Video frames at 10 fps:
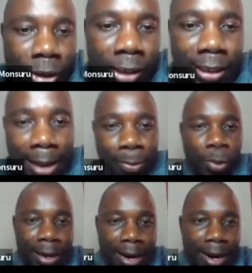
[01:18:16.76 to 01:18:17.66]
Just type
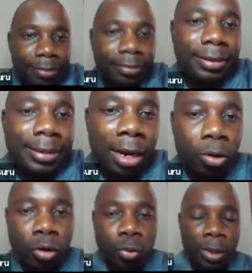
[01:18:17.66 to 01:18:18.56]
WinRAR.
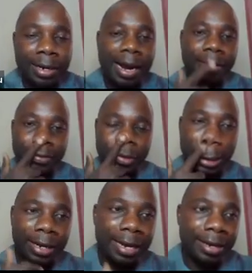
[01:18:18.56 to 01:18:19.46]
Download WinRAR so
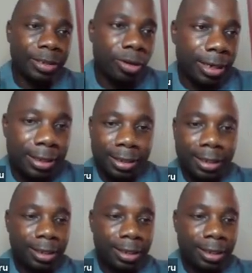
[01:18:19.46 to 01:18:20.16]
that you can install it.